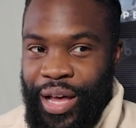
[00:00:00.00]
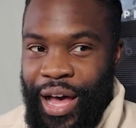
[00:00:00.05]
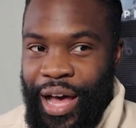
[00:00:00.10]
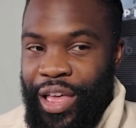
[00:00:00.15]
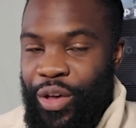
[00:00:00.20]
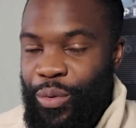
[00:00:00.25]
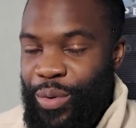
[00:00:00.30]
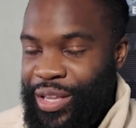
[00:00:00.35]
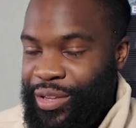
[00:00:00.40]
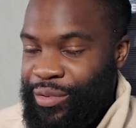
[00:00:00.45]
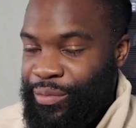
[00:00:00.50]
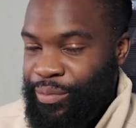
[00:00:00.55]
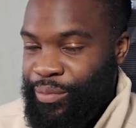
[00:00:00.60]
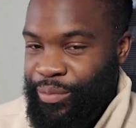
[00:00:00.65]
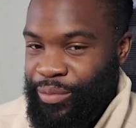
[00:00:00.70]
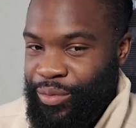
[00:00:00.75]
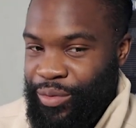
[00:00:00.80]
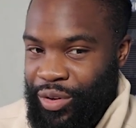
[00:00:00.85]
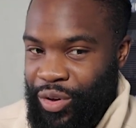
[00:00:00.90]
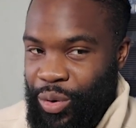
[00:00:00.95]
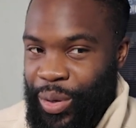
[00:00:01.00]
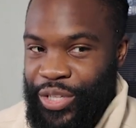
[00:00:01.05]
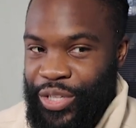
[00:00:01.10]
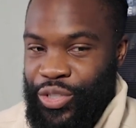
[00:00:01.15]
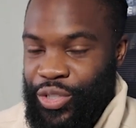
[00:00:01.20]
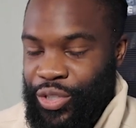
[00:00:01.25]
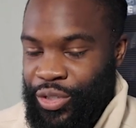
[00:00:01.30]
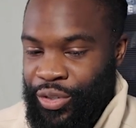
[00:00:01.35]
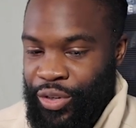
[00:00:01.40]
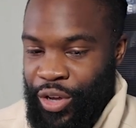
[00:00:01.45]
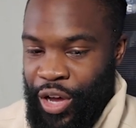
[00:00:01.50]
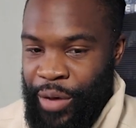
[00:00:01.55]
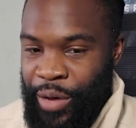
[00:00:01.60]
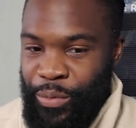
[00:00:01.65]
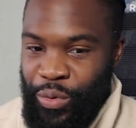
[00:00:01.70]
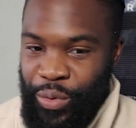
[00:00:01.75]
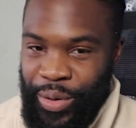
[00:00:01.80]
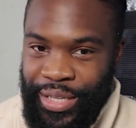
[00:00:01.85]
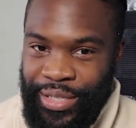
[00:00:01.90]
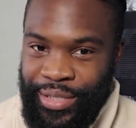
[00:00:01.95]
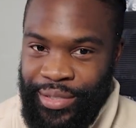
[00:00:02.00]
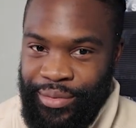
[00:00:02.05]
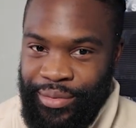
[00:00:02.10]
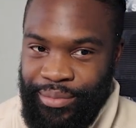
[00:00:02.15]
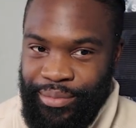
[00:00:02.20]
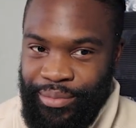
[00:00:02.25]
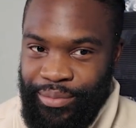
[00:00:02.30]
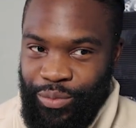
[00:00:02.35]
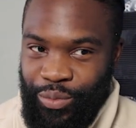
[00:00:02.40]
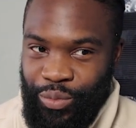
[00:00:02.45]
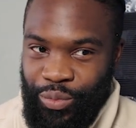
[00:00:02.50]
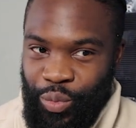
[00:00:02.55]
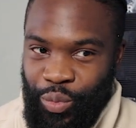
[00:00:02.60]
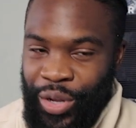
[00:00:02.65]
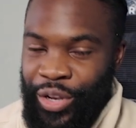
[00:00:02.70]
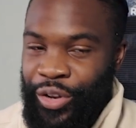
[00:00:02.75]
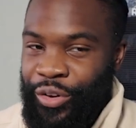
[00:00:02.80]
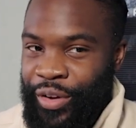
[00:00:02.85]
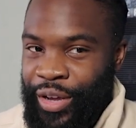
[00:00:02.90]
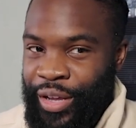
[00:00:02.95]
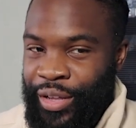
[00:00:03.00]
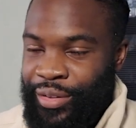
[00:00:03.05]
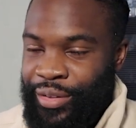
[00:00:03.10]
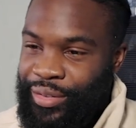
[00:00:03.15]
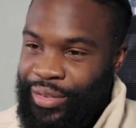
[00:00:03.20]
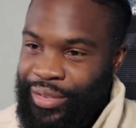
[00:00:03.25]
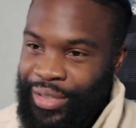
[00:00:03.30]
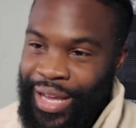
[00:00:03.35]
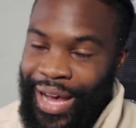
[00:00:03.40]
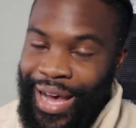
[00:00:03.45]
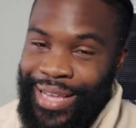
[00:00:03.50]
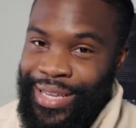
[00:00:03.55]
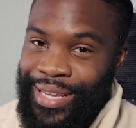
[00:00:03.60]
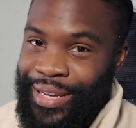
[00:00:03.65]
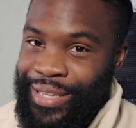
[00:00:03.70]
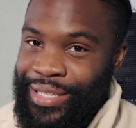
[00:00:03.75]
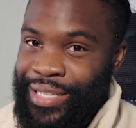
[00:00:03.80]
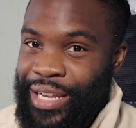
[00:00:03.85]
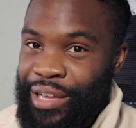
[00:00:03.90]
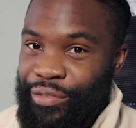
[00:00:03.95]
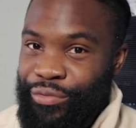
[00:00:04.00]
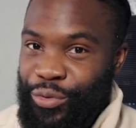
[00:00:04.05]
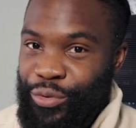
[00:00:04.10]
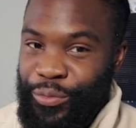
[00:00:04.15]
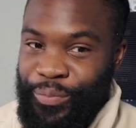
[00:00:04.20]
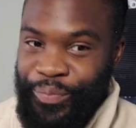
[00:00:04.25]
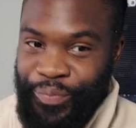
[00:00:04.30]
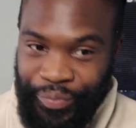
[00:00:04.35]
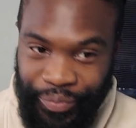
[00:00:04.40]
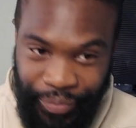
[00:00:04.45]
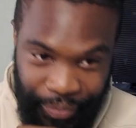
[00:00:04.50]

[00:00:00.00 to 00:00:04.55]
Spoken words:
I always I'm always wondering, guys at this level,